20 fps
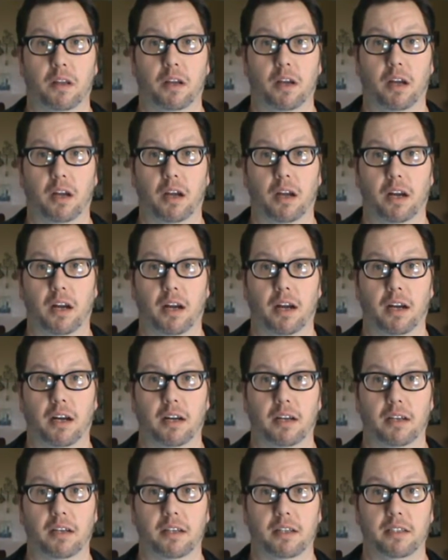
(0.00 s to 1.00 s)
no
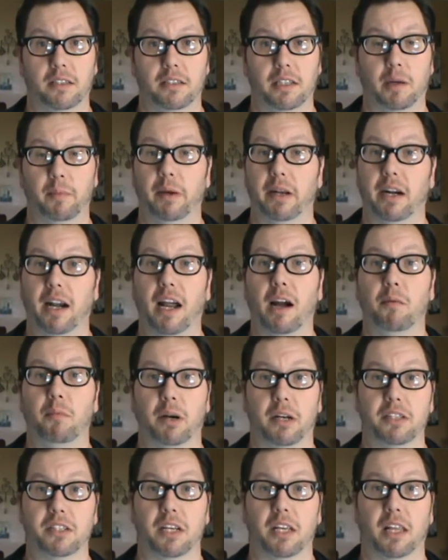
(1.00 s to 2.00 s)
matter how
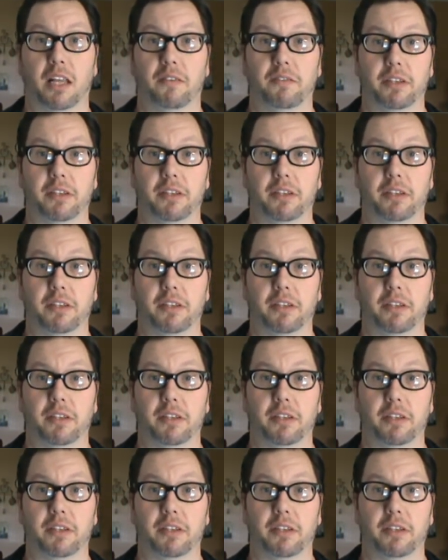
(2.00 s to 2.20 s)
much I love